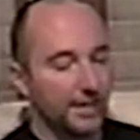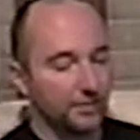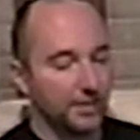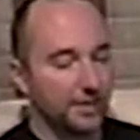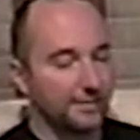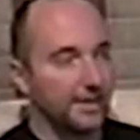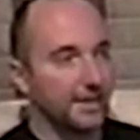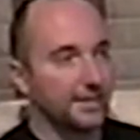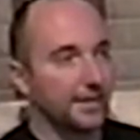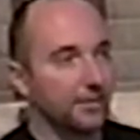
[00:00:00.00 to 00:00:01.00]
actually kind of tie
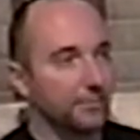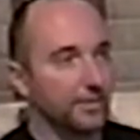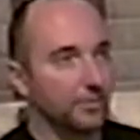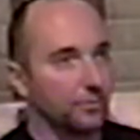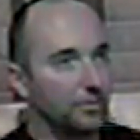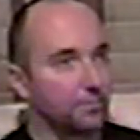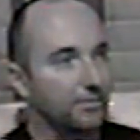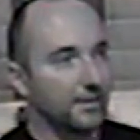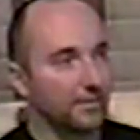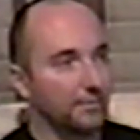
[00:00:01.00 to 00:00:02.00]
together because when you
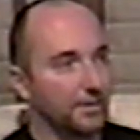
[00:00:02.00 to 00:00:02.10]
obsess